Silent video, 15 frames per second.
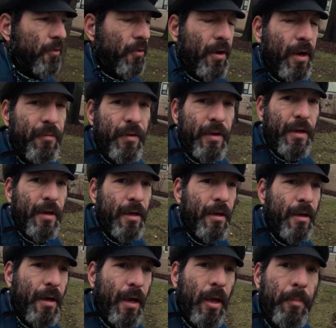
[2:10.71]
photographing
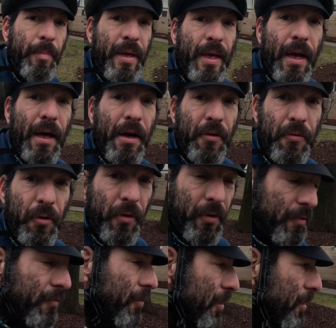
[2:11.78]
a piano
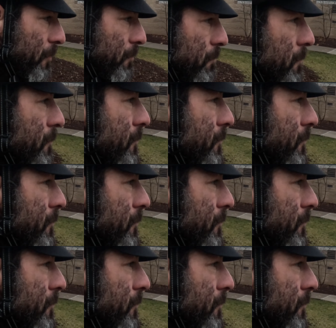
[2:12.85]
delivery.